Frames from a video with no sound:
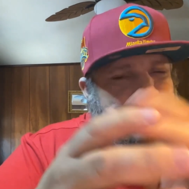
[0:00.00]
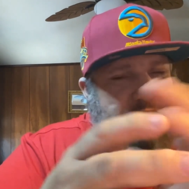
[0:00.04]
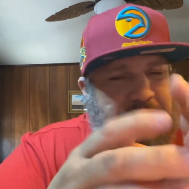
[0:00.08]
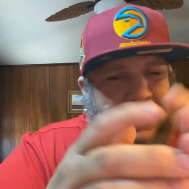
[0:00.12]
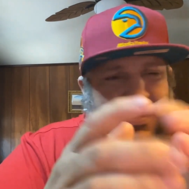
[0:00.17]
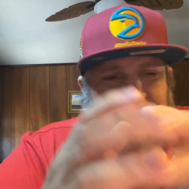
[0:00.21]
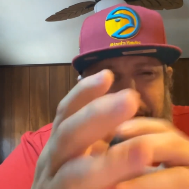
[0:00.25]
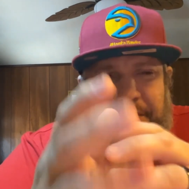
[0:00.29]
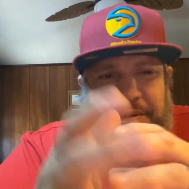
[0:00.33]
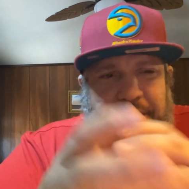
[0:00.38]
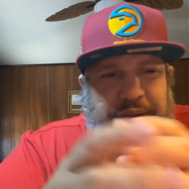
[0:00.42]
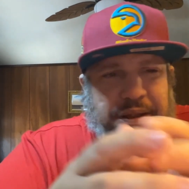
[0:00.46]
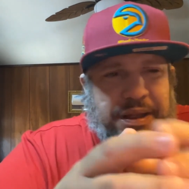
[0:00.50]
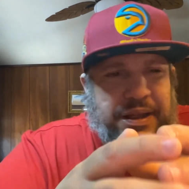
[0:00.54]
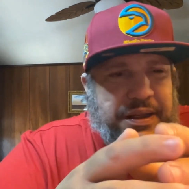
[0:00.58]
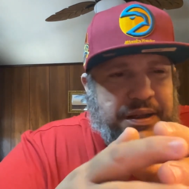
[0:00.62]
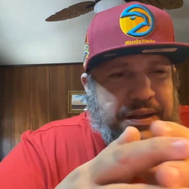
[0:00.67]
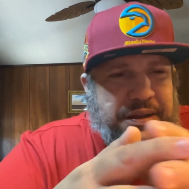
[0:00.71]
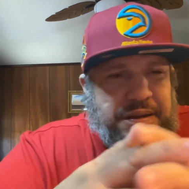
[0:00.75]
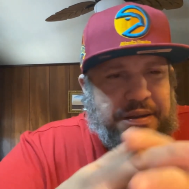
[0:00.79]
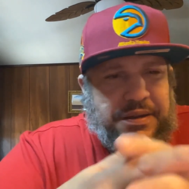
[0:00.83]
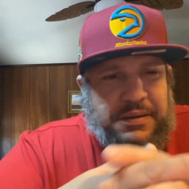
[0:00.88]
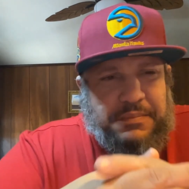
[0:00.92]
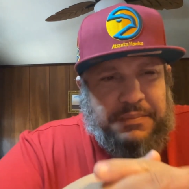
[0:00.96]
All that
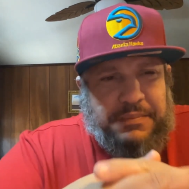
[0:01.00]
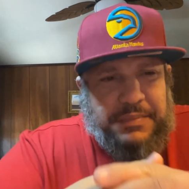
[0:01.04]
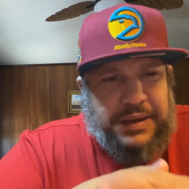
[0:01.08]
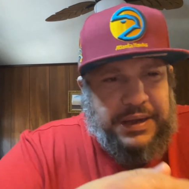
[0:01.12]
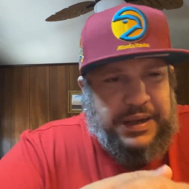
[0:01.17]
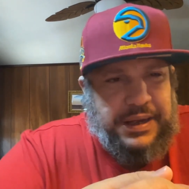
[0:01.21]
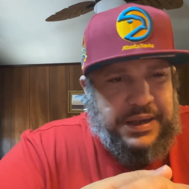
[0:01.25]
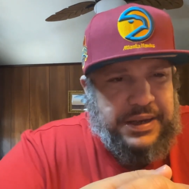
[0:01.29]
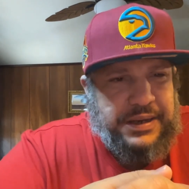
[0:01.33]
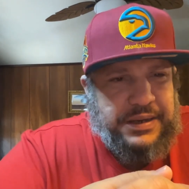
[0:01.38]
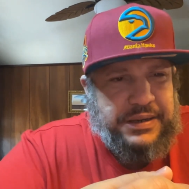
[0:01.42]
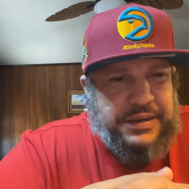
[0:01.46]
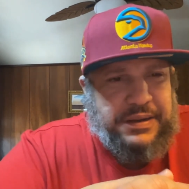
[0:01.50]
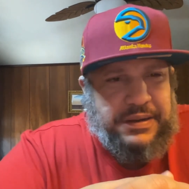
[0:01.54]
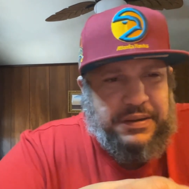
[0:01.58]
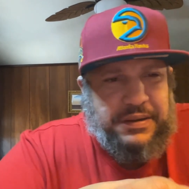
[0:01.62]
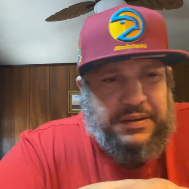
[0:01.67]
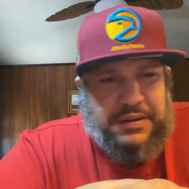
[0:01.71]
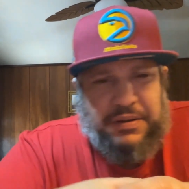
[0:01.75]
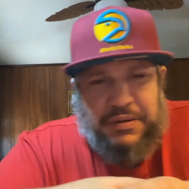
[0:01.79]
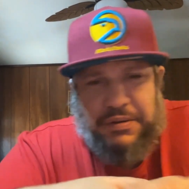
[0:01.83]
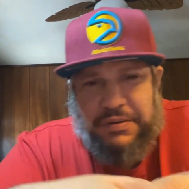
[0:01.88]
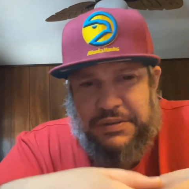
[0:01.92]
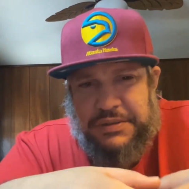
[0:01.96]
combined
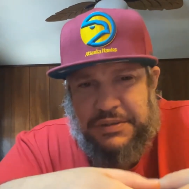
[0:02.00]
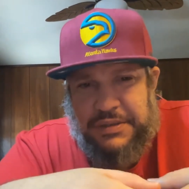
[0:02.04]
holds